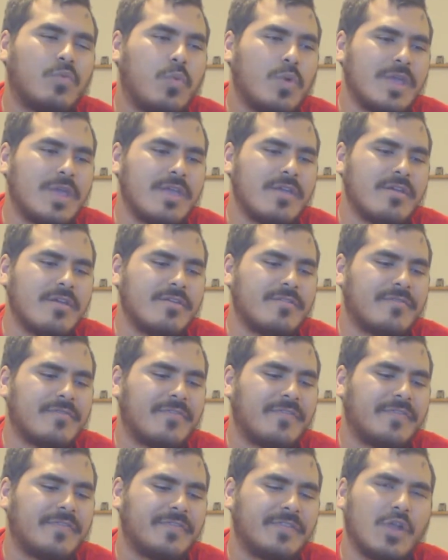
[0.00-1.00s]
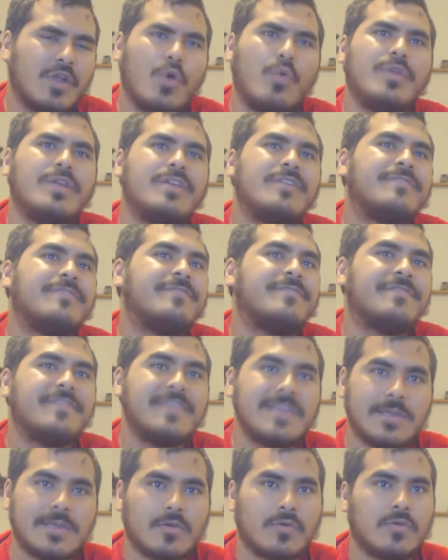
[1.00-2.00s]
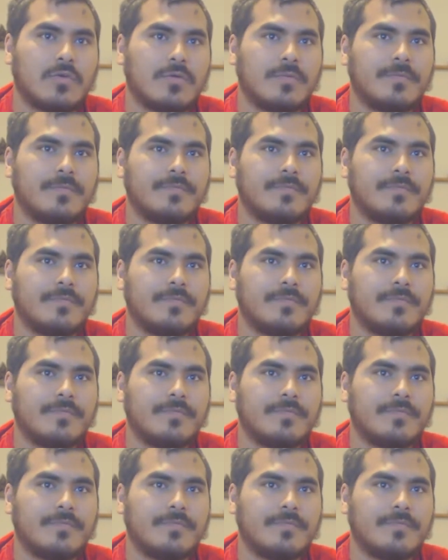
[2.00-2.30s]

weird floaty feel